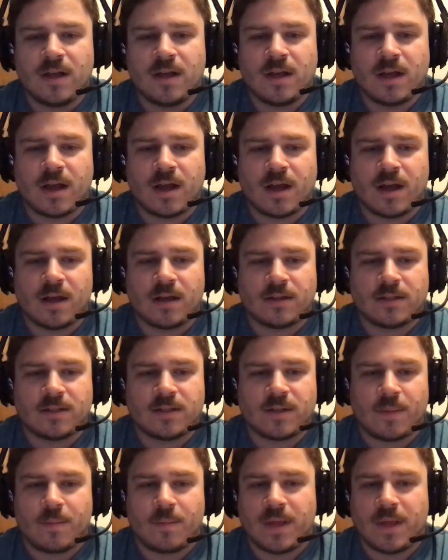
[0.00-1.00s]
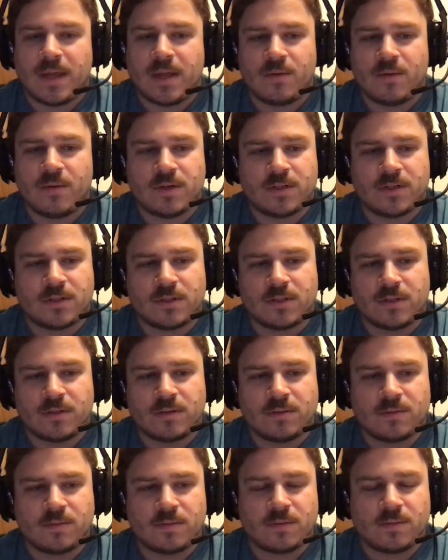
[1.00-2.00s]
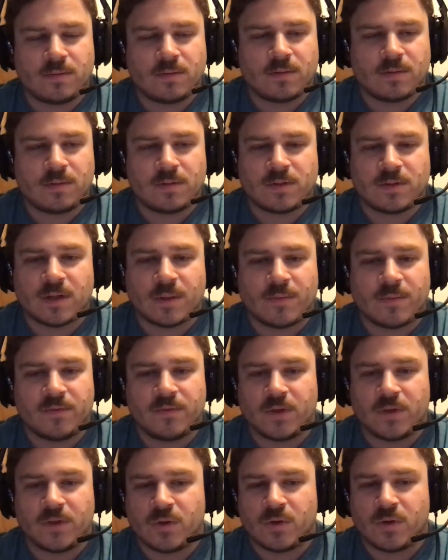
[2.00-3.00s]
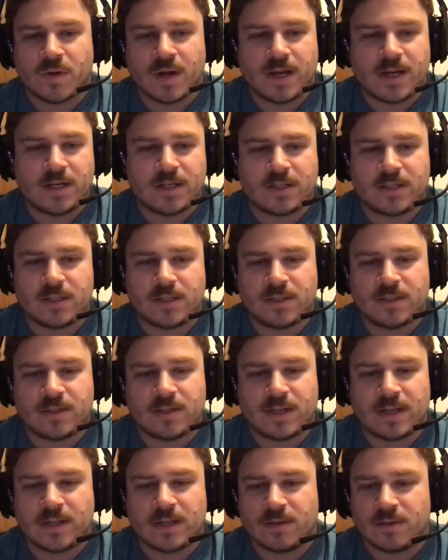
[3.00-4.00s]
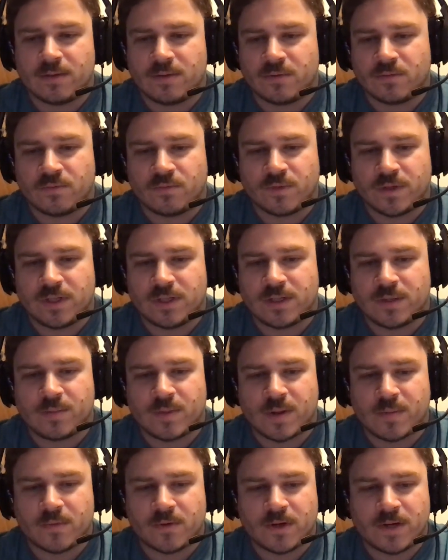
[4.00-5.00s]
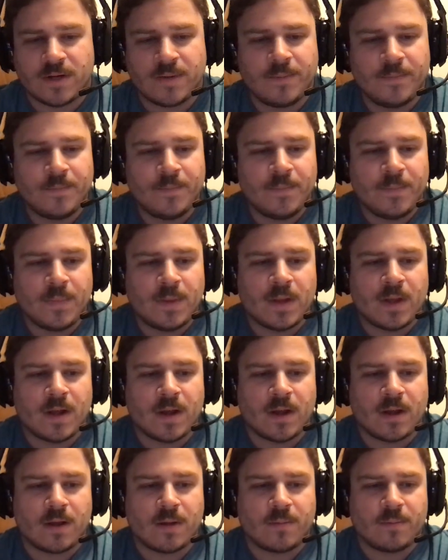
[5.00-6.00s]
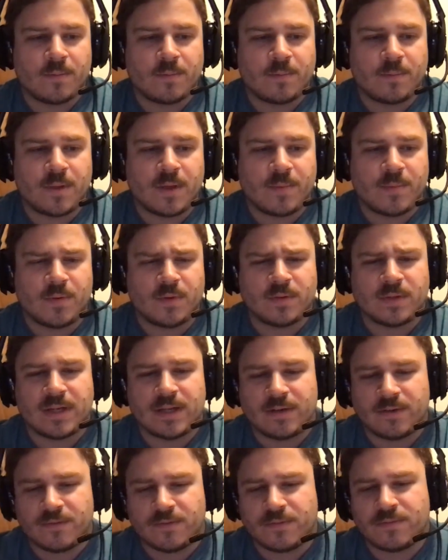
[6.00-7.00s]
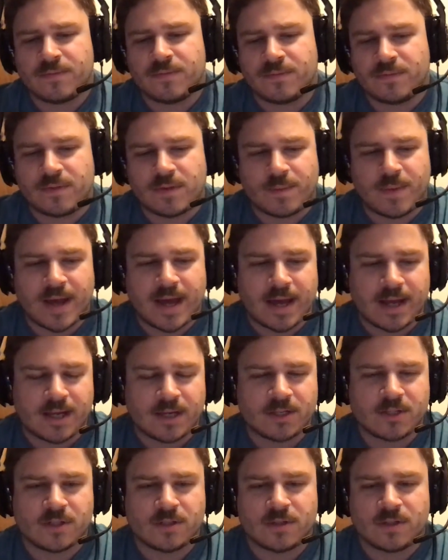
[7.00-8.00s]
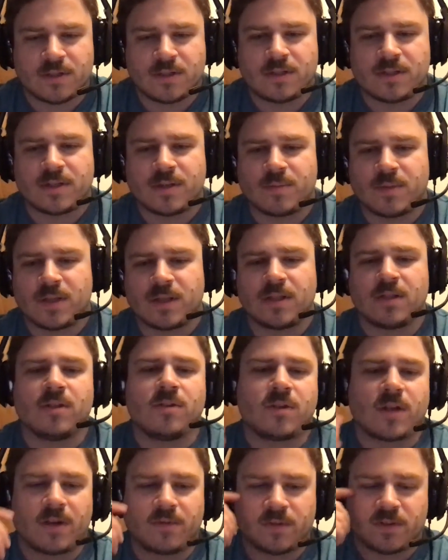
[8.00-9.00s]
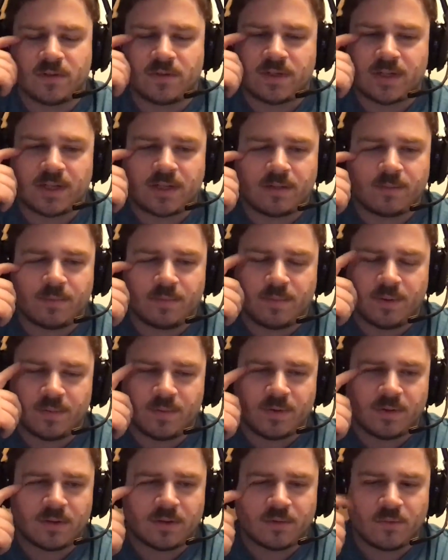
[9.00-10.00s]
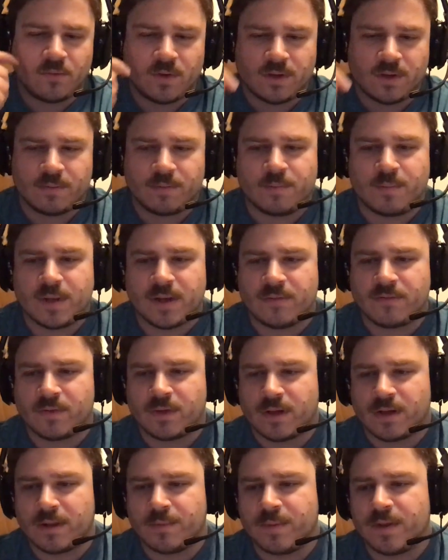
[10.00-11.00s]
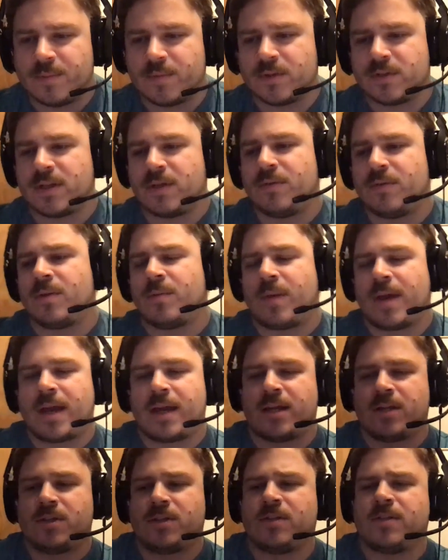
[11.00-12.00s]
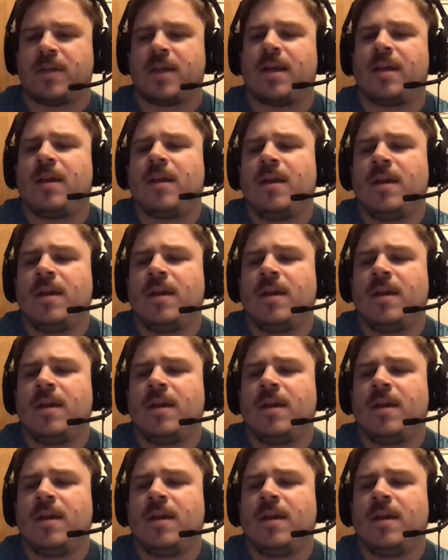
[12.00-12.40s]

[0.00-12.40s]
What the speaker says: to me, was some of the greatest in recent memory. People give the package, and this is something that the drivers have said. The one big flaw that people say with the package is that